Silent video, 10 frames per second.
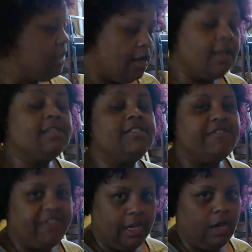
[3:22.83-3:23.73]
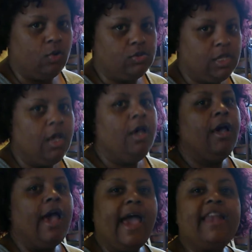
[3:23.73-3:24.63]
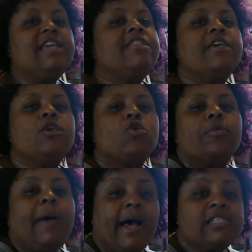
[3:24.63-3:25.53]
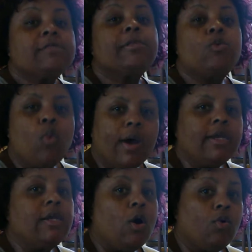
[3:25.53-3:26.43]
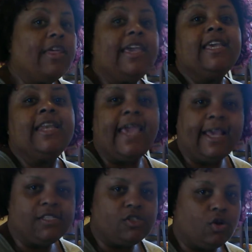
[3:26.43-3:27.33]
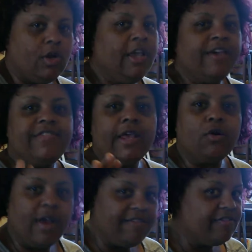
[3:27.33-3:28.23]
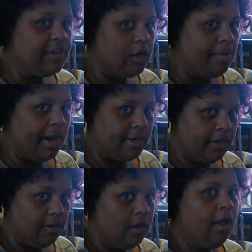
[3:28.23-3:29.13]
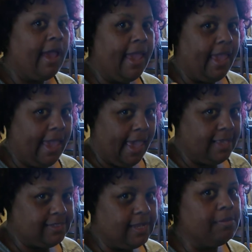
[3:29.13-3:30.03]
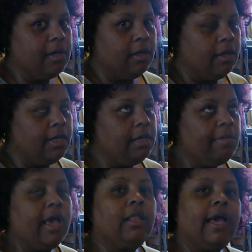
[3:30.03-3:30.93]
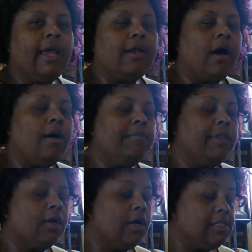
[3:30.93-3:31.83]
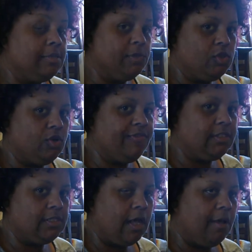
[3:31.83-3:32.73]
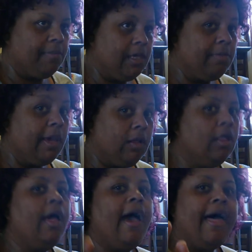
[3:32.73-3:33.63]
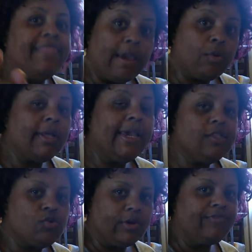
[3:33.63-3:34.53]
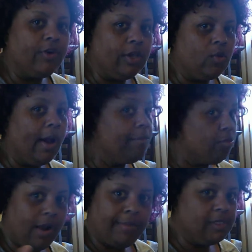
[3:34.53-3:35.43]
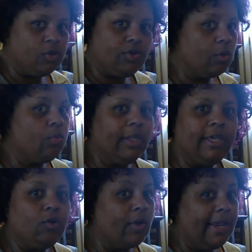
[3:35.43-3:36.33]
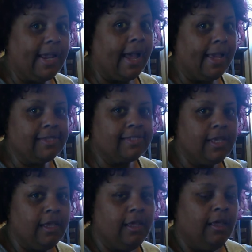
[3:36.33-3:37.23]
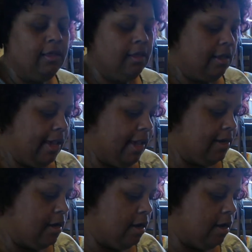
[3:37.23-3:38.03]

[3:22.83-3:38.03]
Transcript: tons of videos. Anything you could possibly want to know, they can answer. If they don't have a video about it, yeah, send them an email at their customer service email, and they will answer it for you. I promise you, they're really great guys. And,